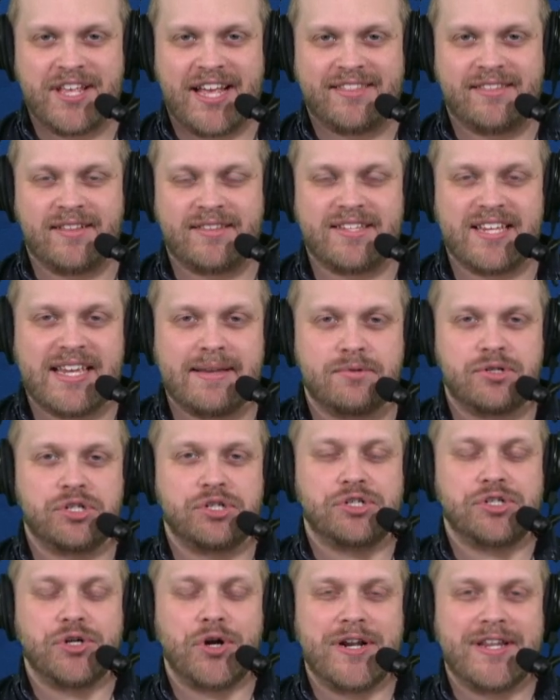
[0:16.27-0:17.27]
that the team
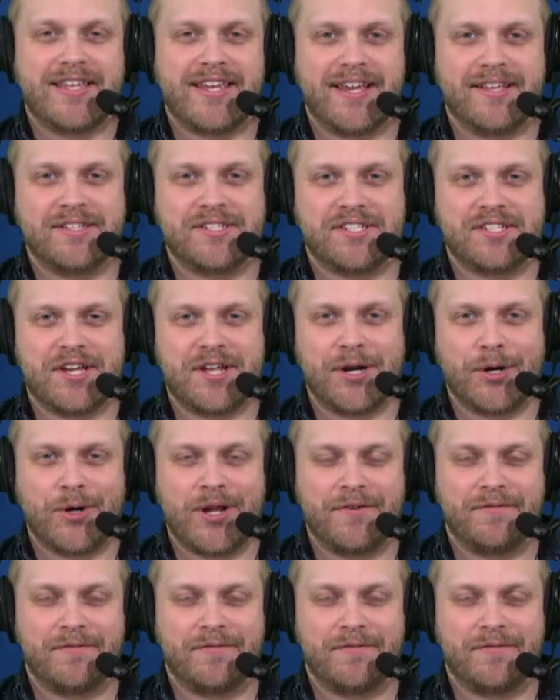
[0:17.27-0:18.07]
should consider,